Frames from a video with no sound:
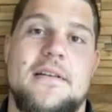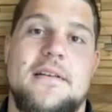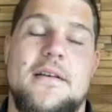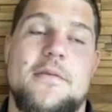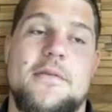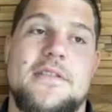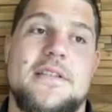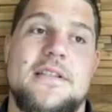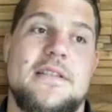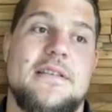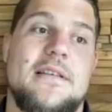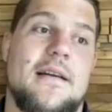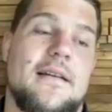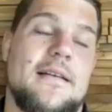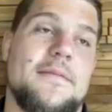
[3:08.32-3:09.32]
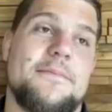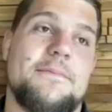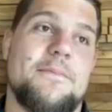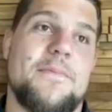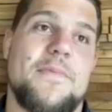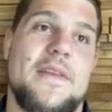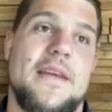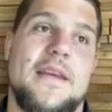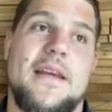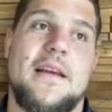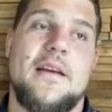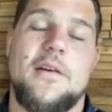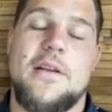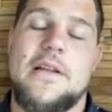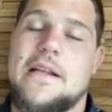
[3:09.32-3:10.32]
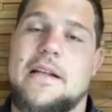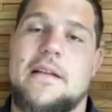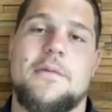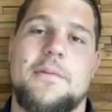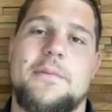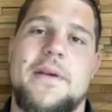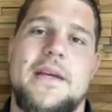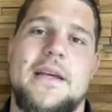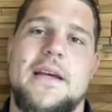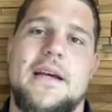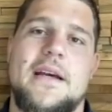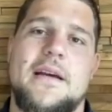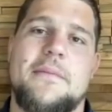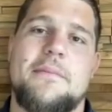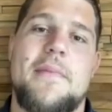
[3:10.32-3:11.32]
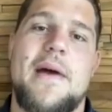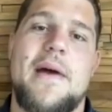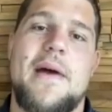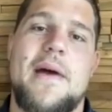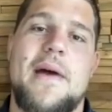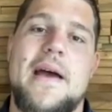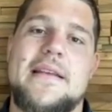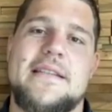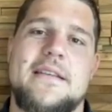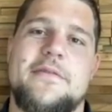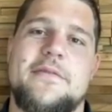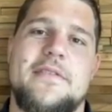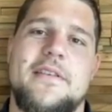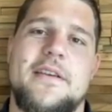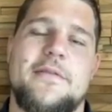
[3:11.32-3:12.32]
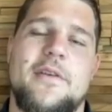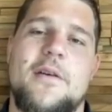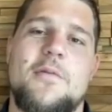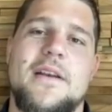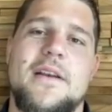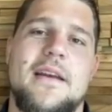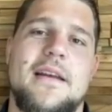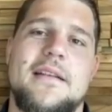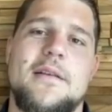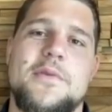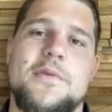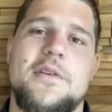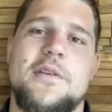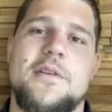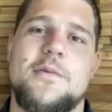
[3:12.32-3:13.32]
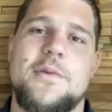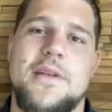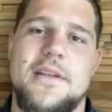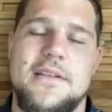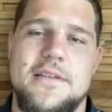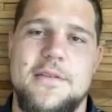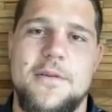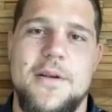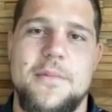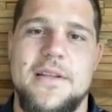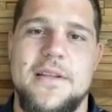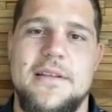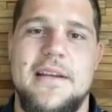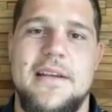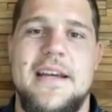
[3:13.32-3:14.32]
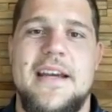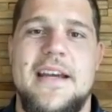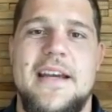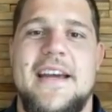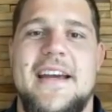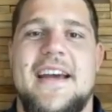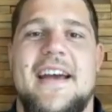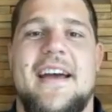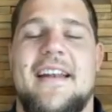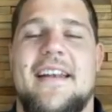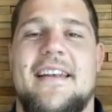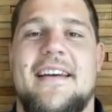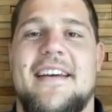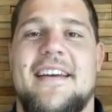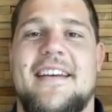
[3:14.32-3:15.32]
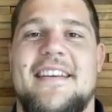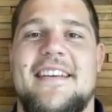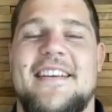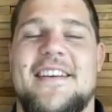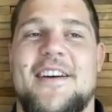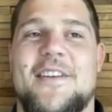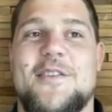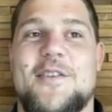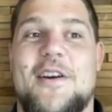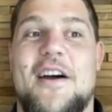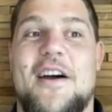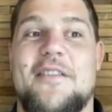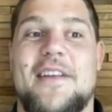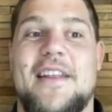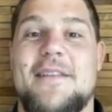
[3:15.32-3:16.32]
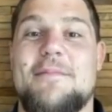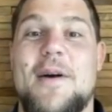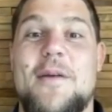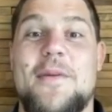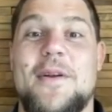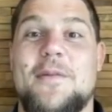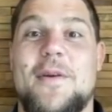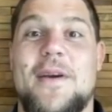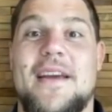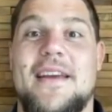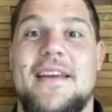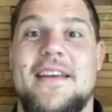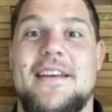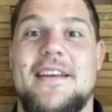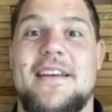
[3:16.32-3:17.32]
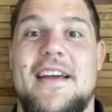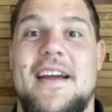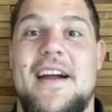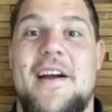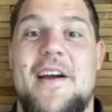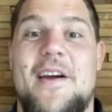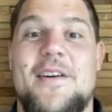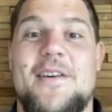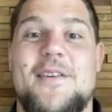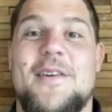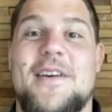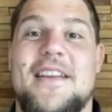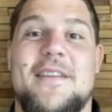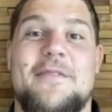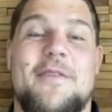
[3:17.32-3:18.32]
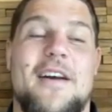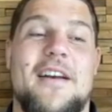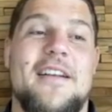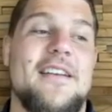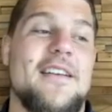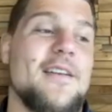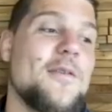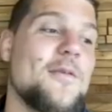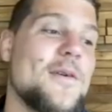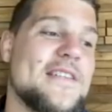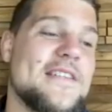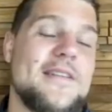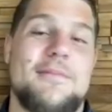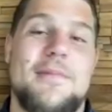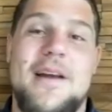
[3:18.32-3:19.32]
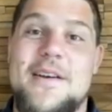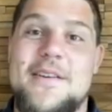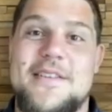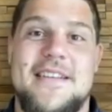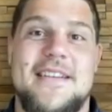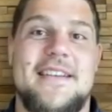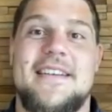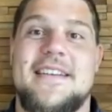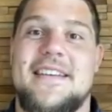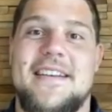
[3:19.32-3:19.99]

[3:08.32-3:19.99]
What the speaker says: was just like thinking it will be massive if I one day get the opportunity to win this tournament. And to arrive at that moment where the final whistle blows and